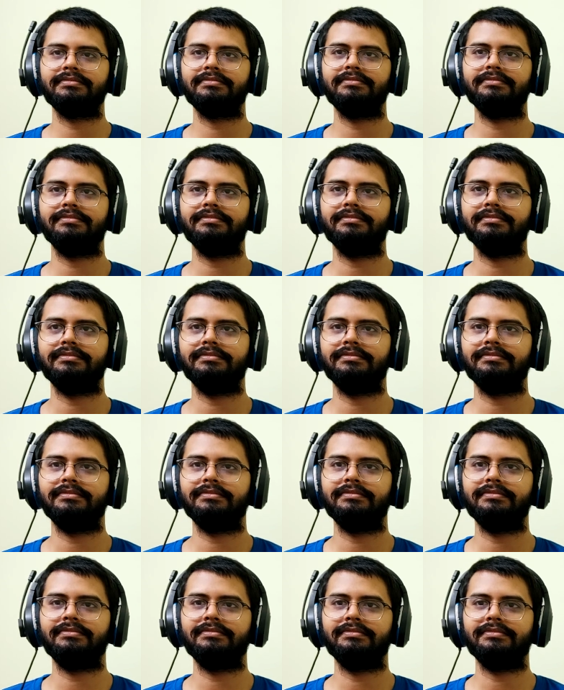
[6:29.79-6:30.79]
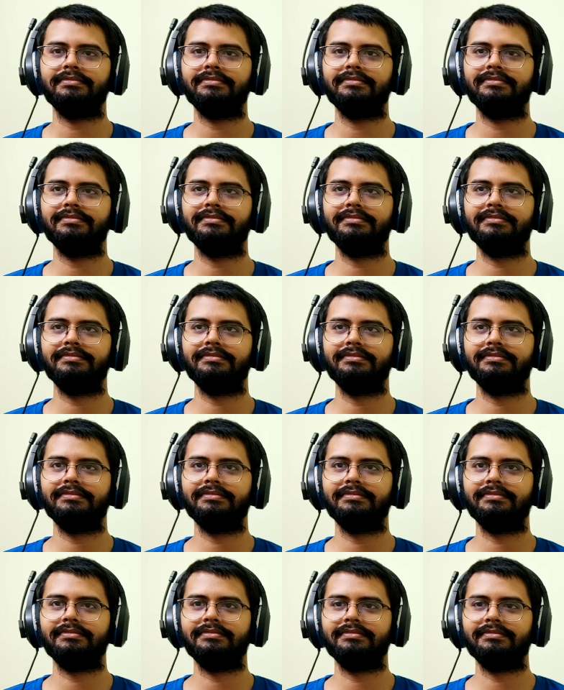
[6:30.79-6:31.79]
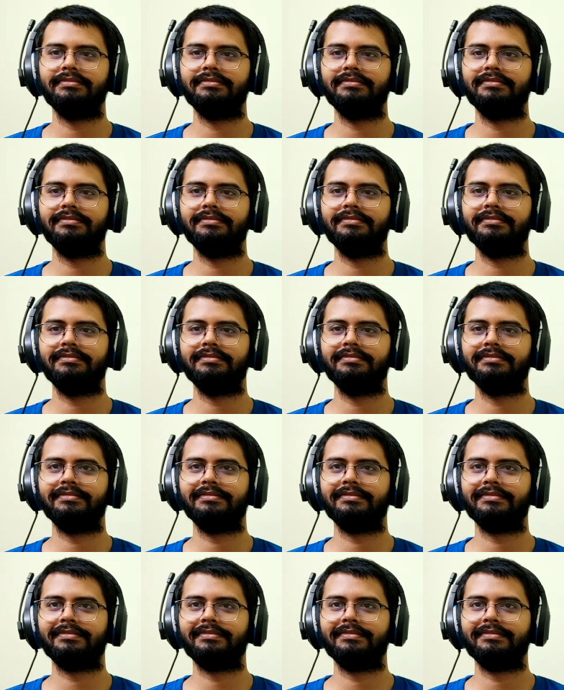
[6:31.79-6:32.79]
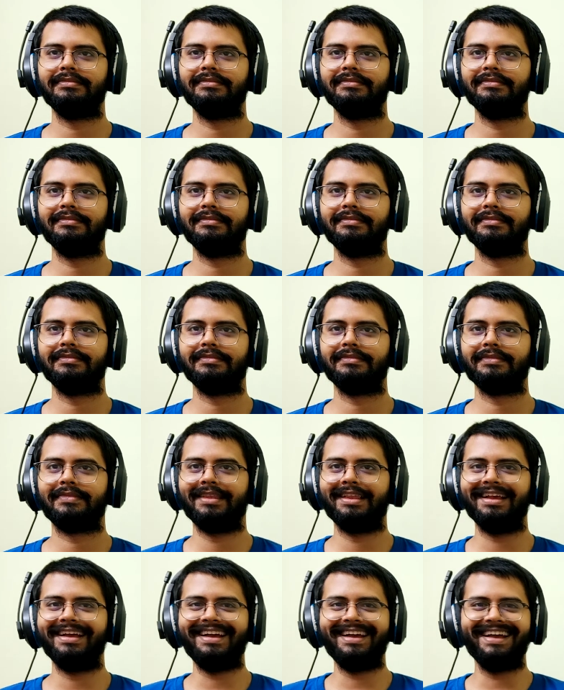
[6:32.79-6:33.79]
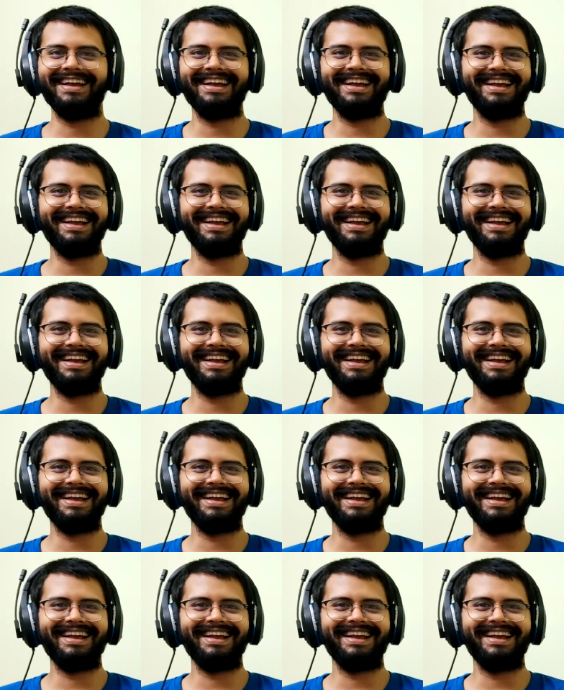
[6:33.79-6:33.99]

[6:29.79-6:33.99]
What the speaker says: (no one is talking)